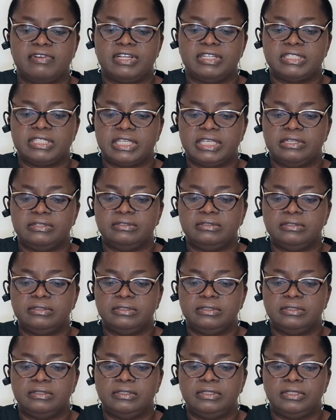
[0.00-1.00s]
skill
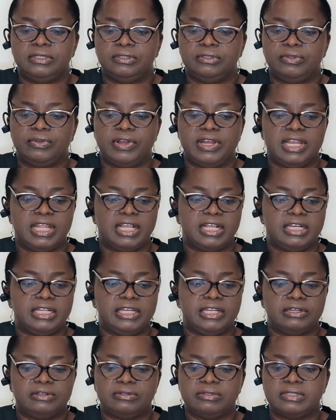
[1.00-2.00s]
during the
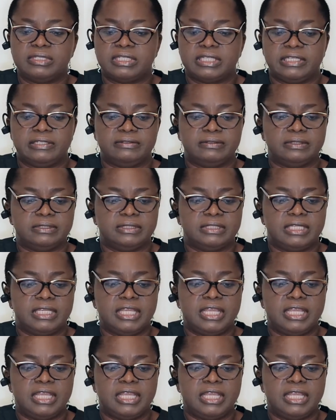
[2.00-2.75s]
clinical skills.